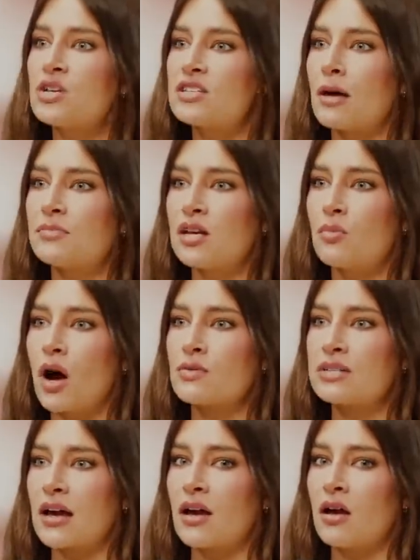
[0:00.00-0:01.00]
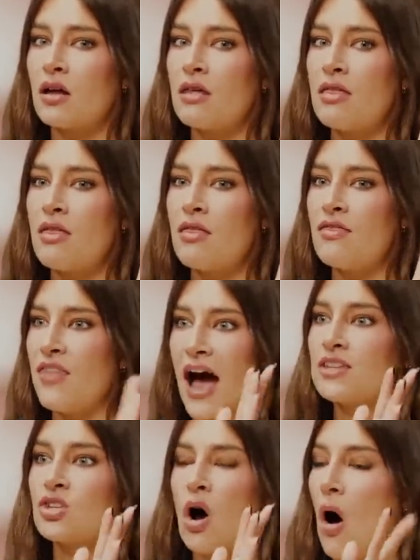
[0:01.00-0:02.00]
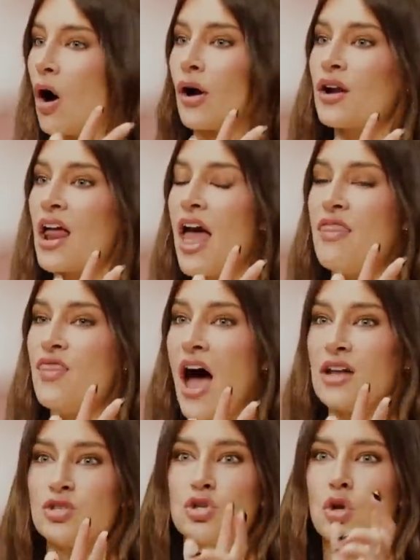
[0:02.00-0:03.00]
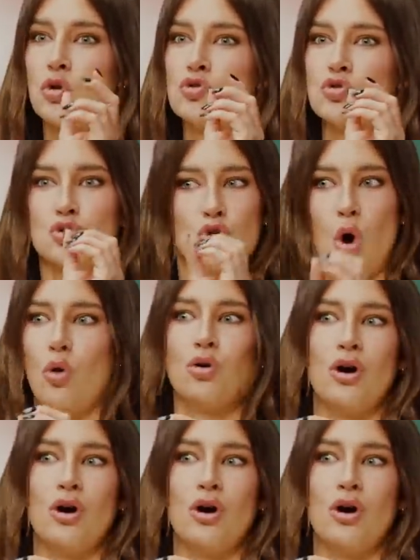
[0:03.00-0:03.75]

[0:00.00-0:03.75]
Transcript: was something where I was like, that's art and that's so